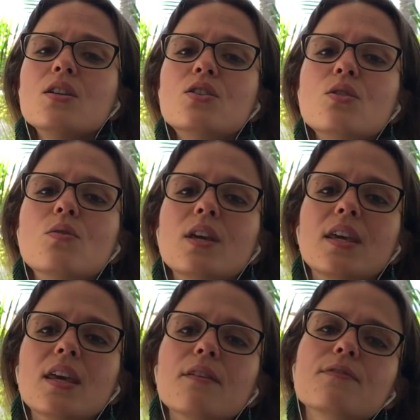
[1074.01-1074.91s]
to the
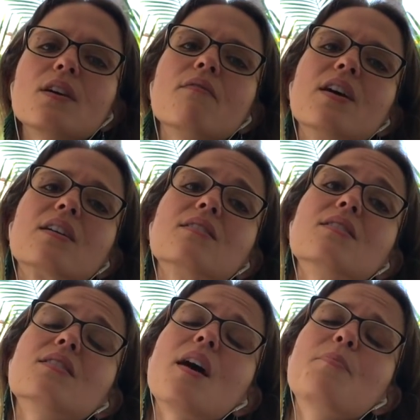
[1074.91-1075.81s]
gift of
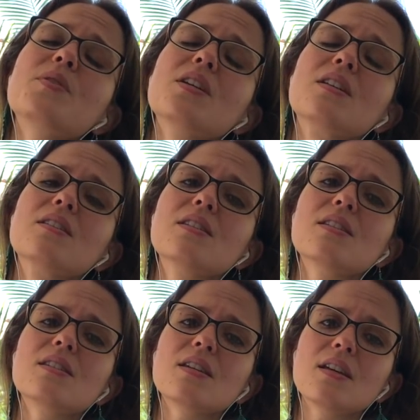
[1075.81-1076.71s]

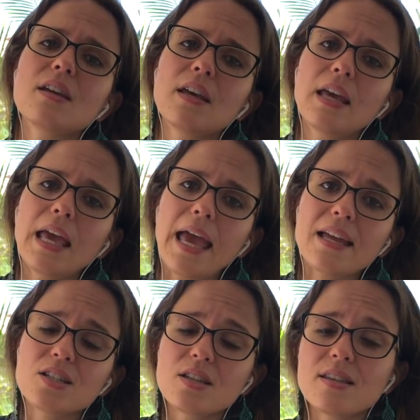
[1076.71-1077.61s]
acceptance
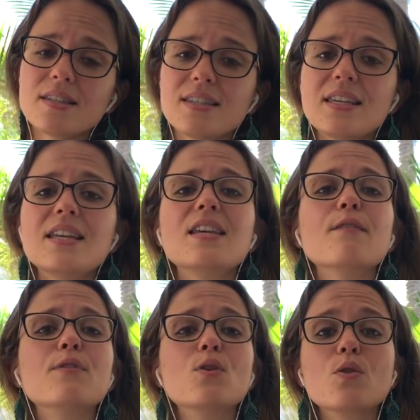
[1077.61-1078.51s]
and to the city
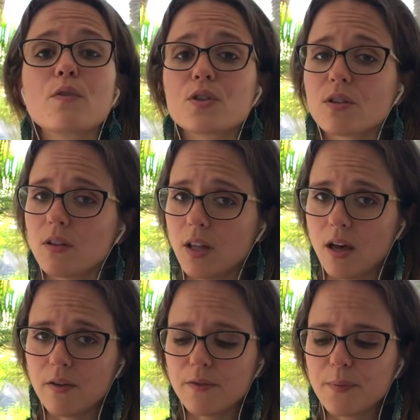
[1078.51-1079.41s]
of universal
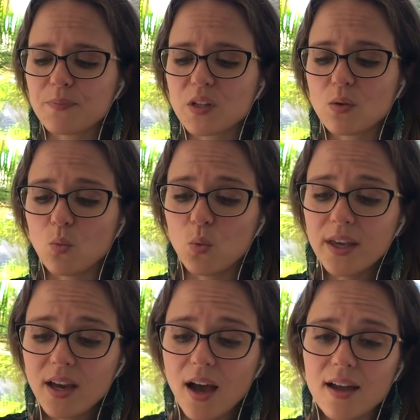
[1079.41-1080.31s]
love.
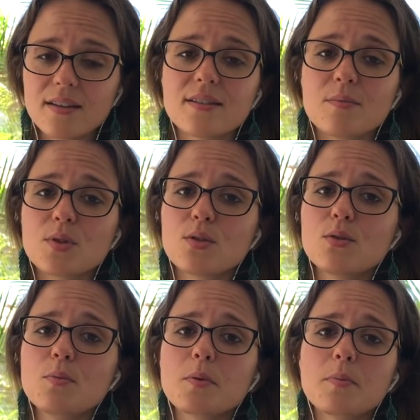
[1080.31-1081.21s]
We got some
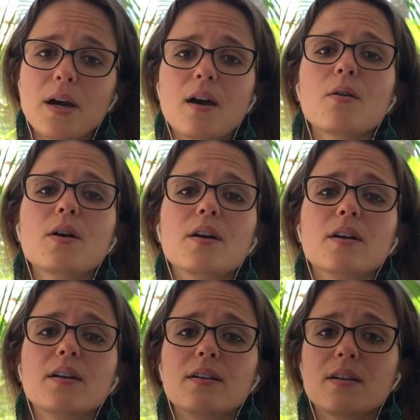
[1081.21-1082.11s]
superpower